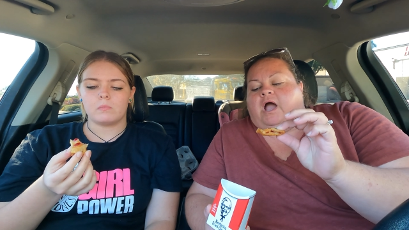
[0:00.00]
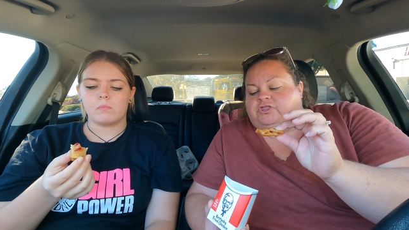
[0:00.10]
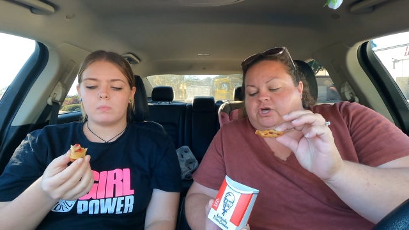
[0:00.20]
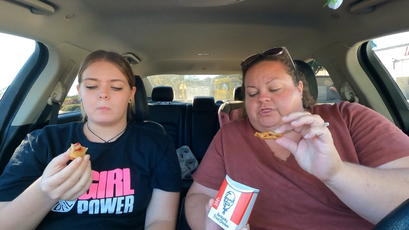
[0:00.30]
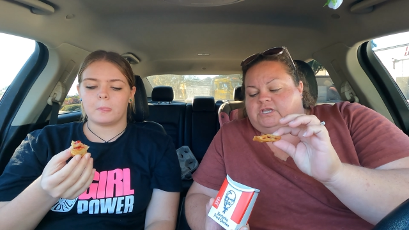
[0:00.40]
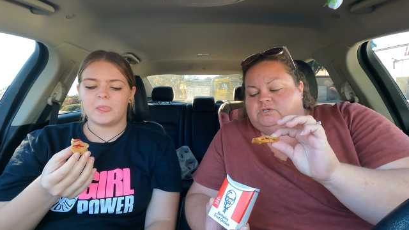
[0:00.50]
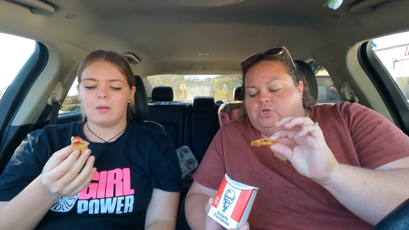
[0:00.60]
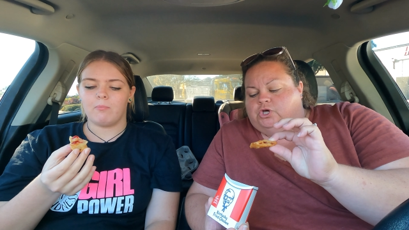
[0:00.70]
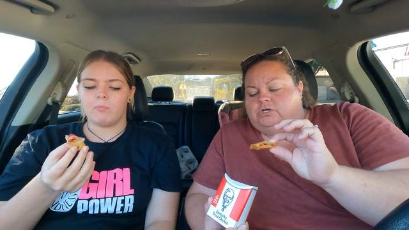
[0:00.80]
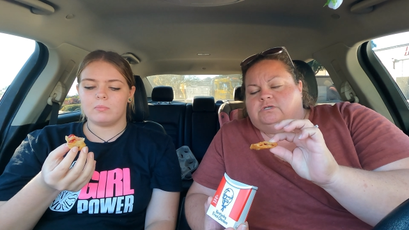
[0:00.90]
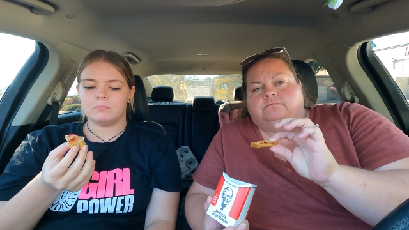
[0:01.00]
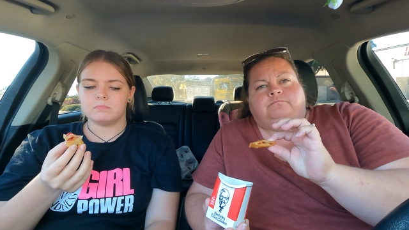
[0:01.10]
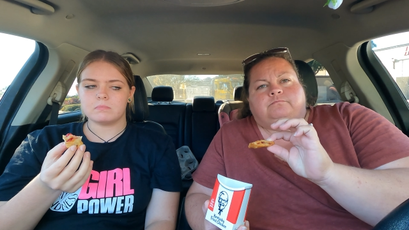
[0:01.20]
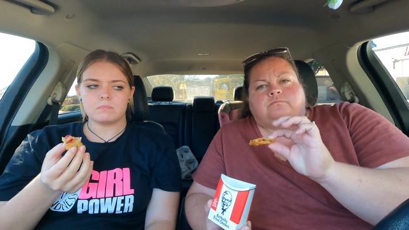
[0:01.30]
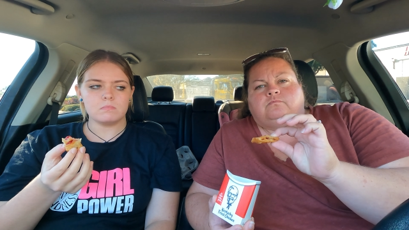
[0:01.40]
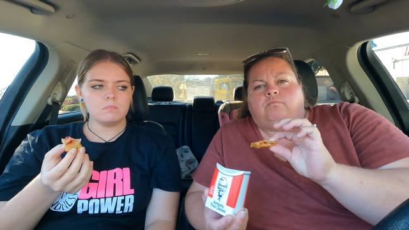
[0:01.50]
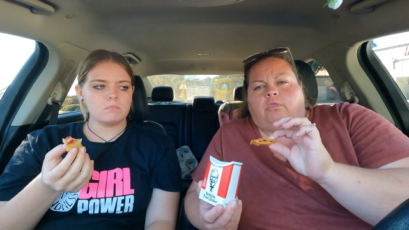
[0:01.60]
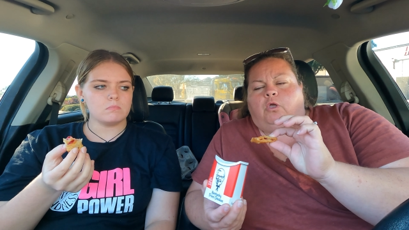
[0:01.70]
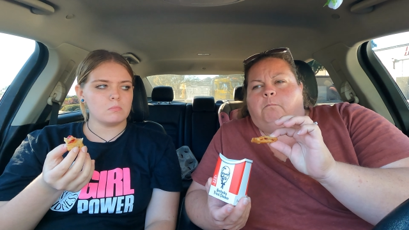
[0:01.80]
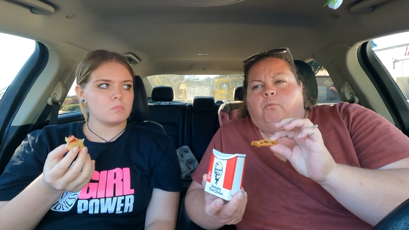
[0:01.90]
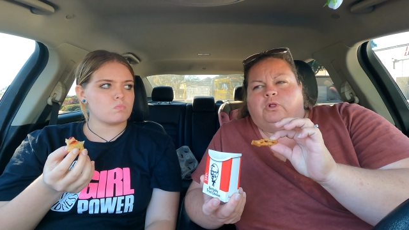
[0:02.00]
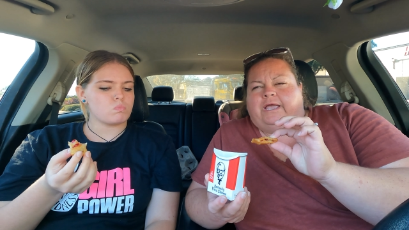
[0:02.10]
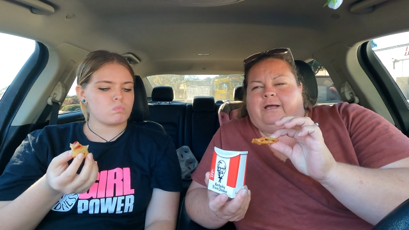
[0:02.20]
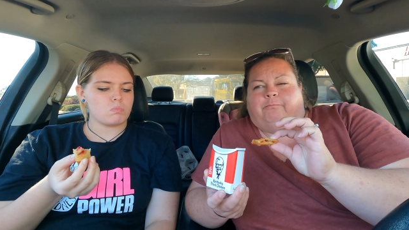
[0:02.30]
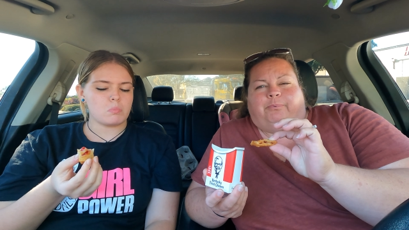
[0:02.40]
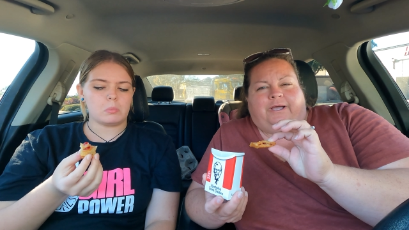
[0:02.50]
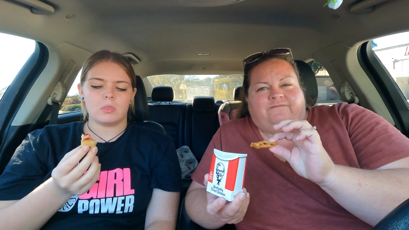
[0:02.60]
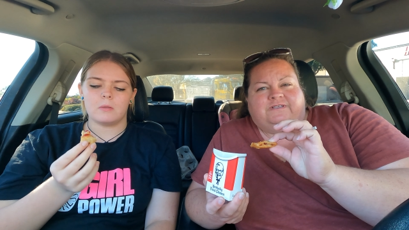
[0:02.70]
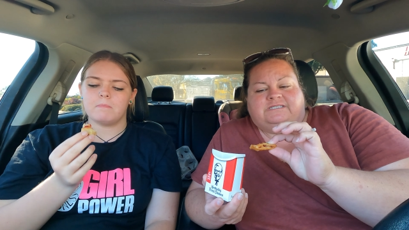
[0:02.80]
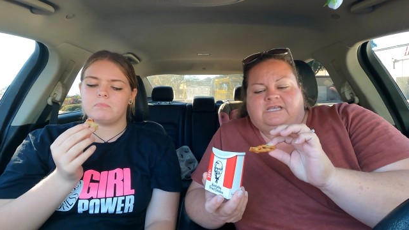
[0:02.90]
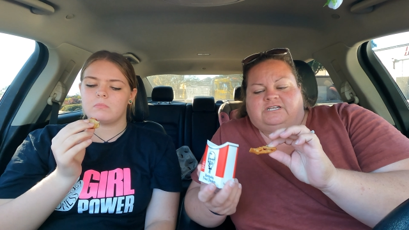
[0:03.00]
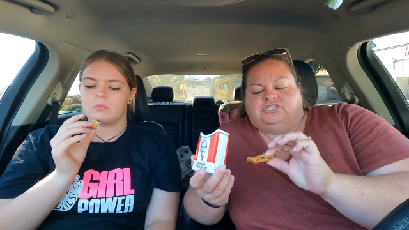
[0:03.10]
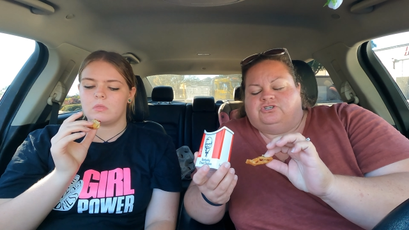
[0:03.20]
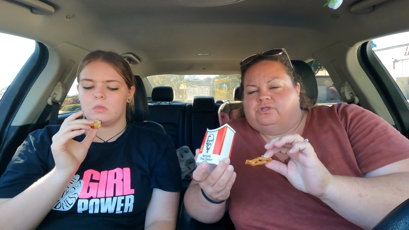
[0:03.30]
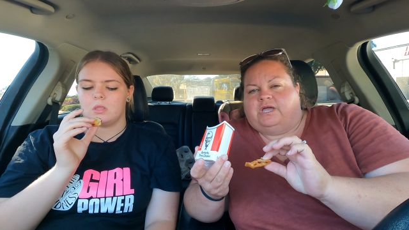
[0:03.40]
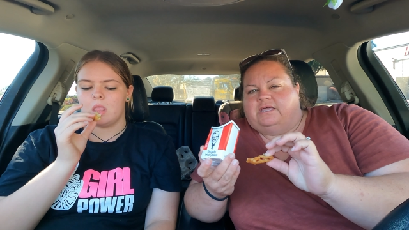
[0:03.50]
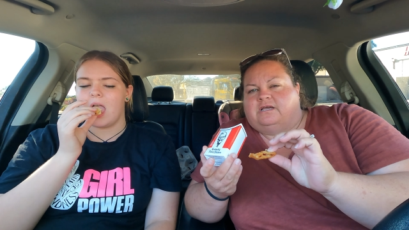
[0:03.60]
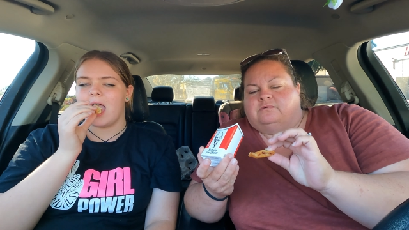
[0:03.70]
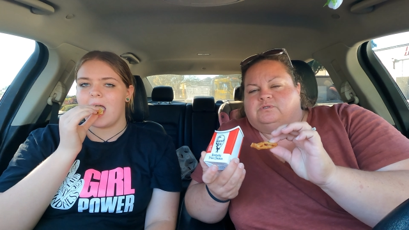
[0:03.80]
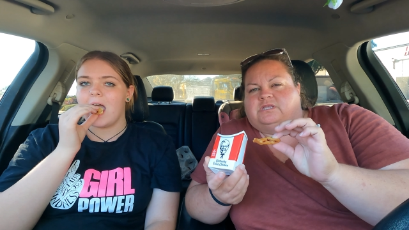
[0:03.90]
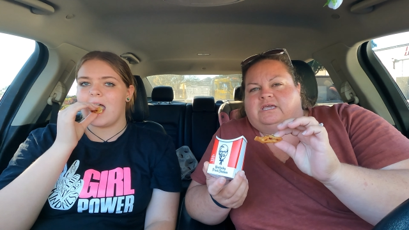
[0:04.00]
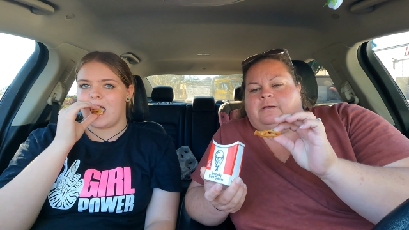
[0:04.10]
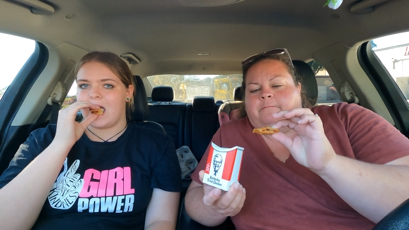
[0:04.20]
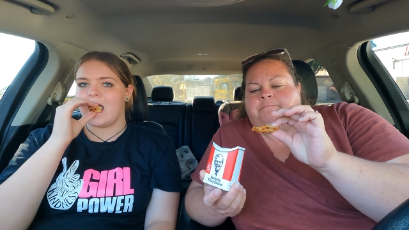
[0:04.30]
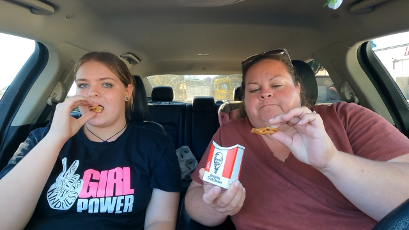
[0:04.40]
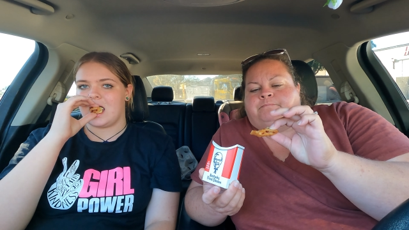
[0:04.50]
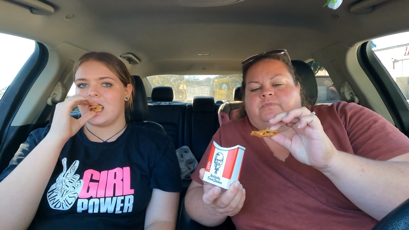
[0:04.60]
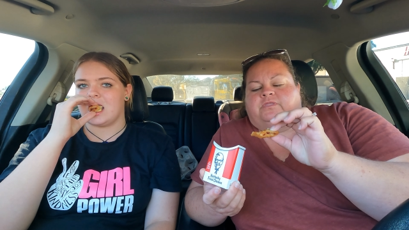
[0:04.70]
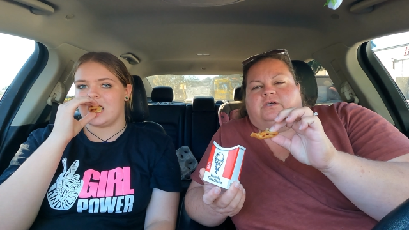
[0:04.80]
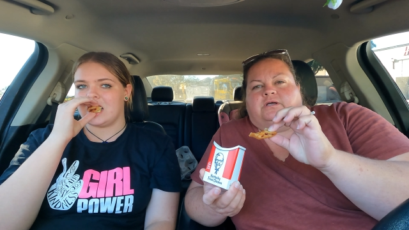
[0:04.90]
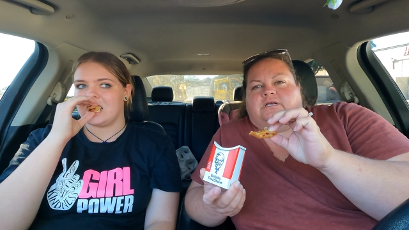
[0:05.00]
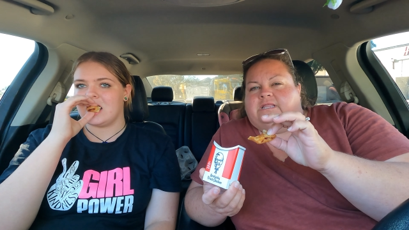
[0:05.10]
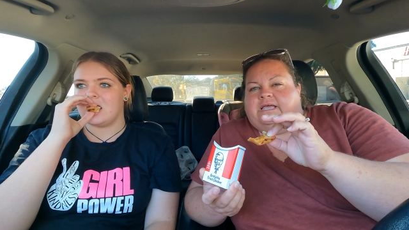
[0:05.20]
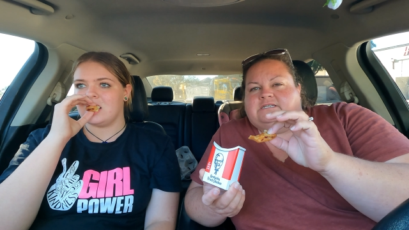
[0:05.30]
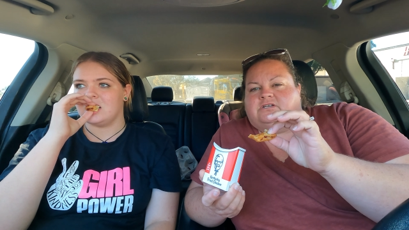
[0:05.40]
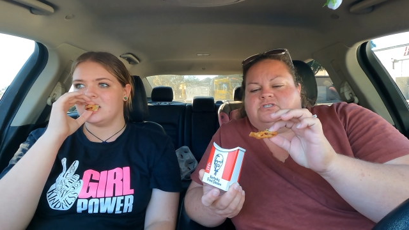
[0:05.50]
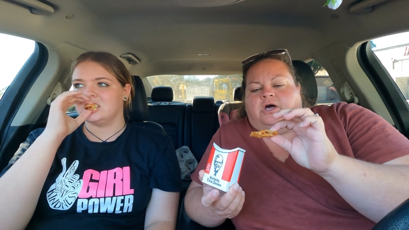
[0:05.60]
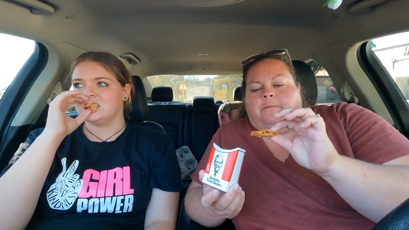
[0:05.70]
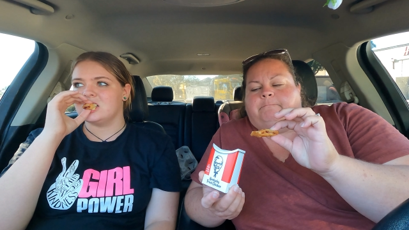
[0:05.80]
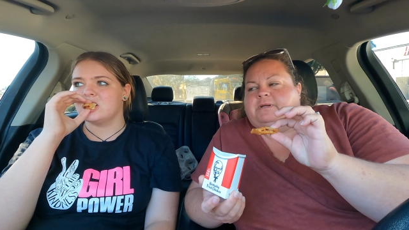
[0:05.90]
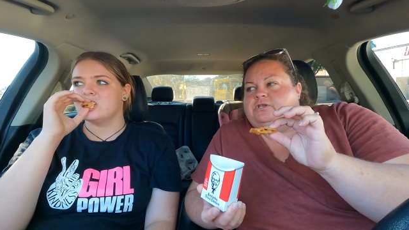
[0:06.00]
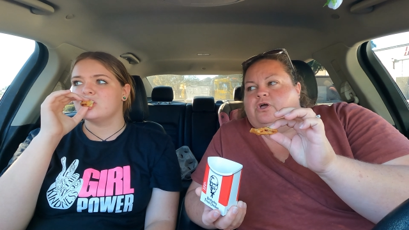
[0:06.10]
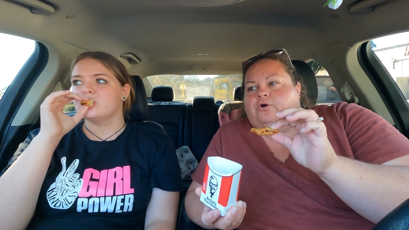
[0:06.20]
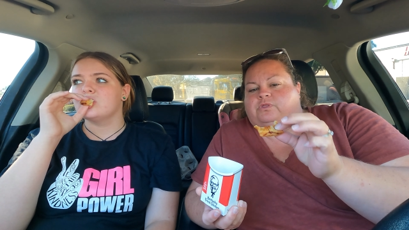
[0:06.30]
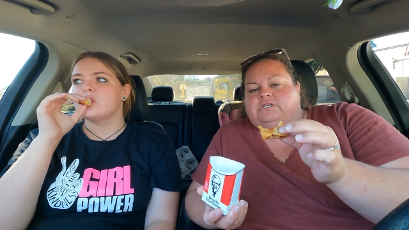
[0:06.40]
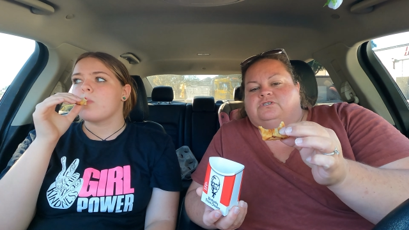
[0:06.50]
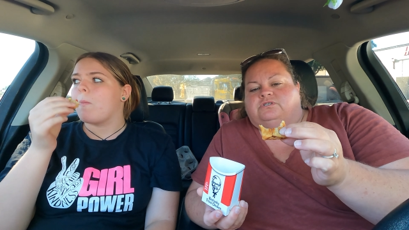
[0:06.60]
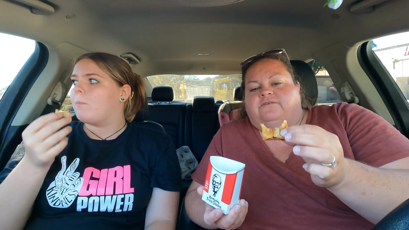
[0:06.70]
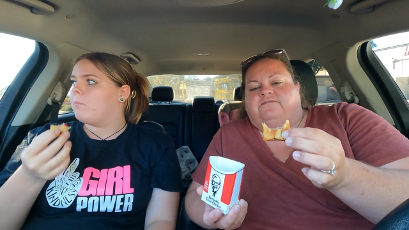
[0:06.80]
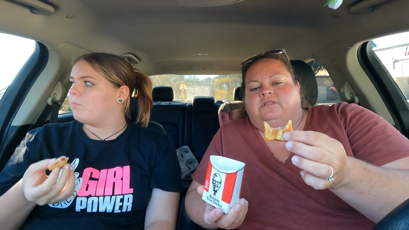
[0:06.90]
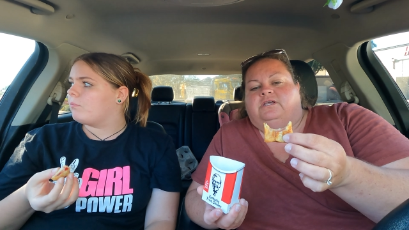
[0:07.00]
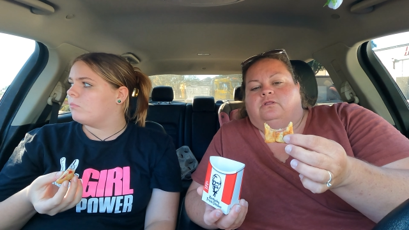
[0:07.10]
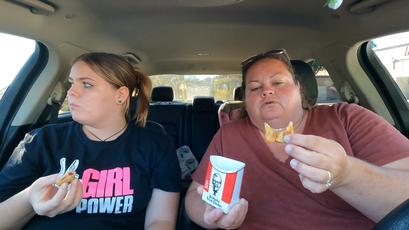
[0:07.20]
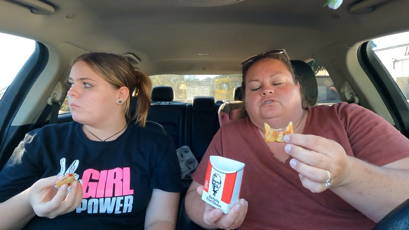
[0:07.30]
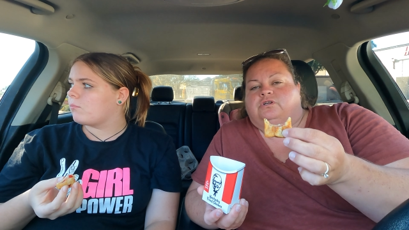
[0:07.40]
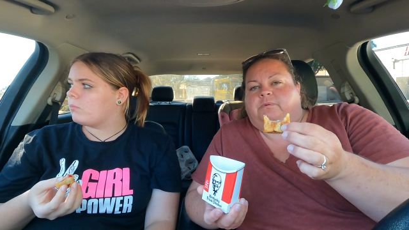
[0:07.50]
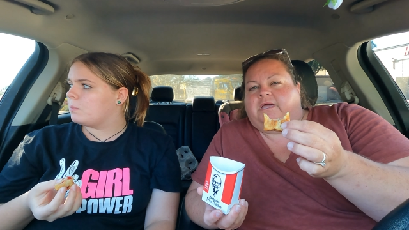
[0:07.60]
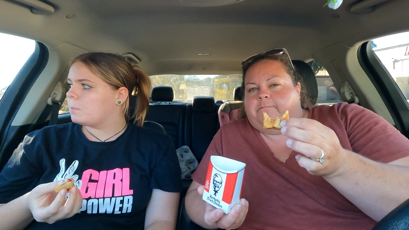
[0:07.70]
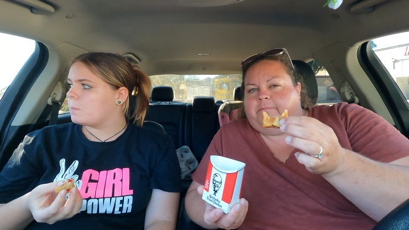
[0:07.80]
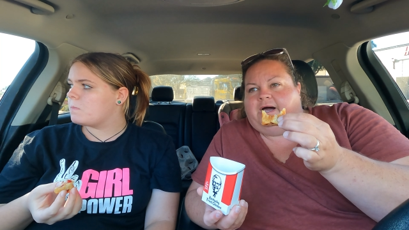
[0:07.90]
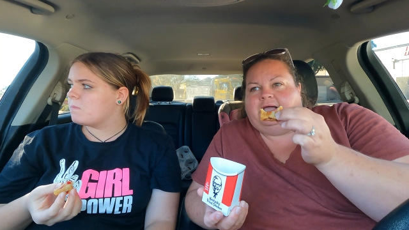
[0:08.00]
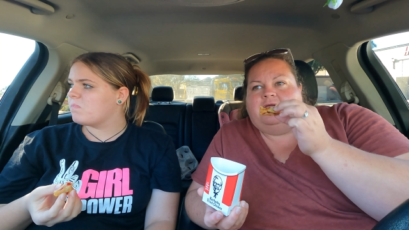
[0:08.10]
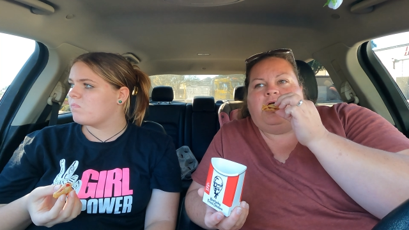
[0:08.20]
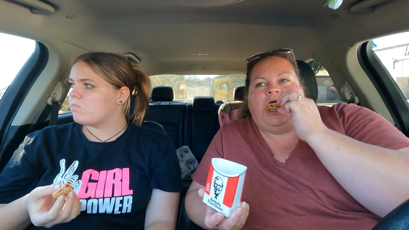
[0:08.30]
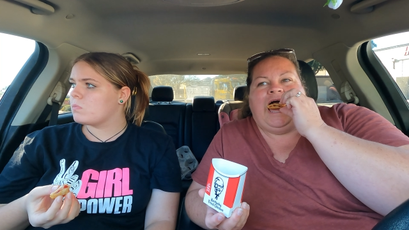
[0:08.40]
Speaker 1: I thought these looked more like a breakfast Danish, you know, the kind that comes with like the glaze on top. But no, these are definitely closer to being pie.